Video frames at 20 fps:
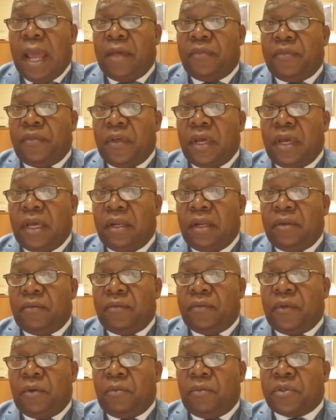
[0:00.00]
And
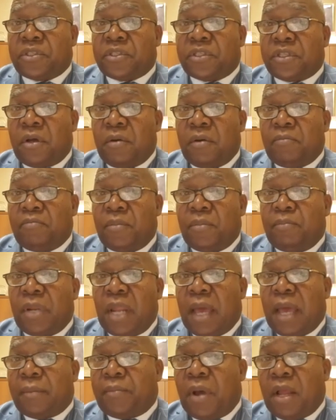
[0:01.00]
then there were some
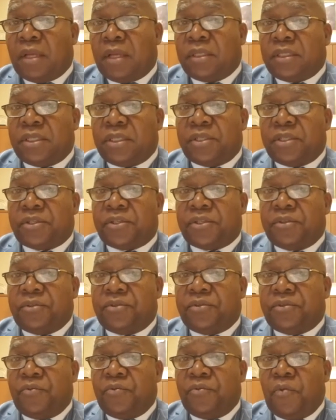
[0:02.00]
Black
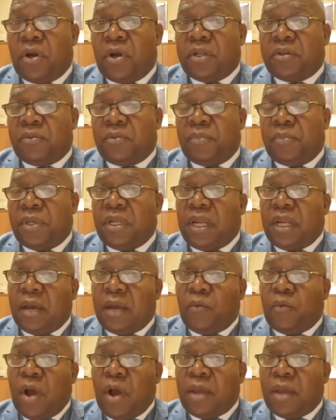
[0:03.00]
politicians who wanted to be
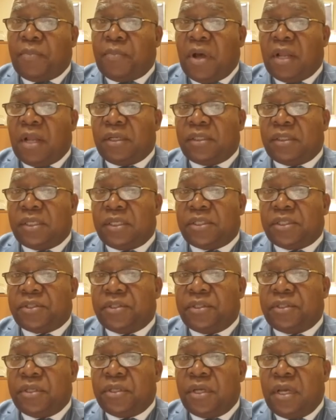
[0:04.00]
like white
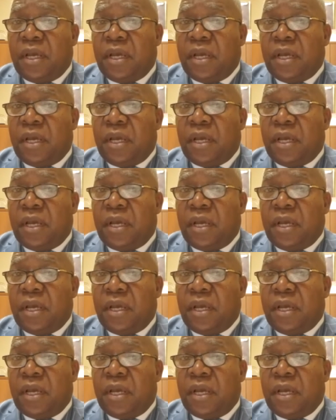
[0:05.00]
politicians